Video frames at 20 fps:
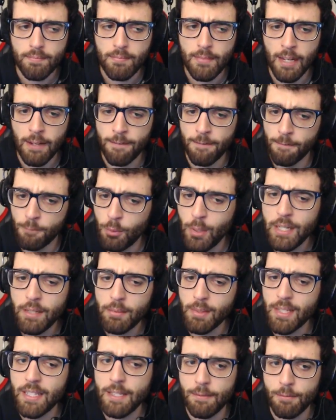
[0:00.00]

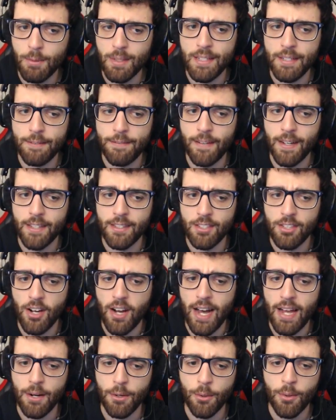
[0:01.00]
really, really fun
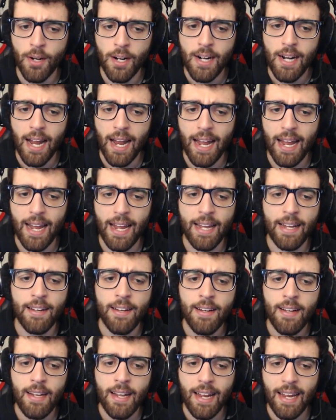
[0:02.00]
title. And
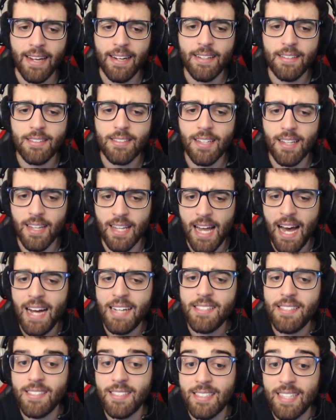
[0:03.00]
in its
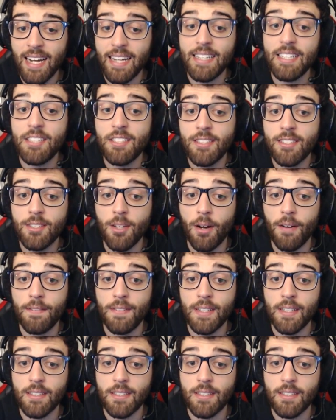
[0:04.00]
last stages of its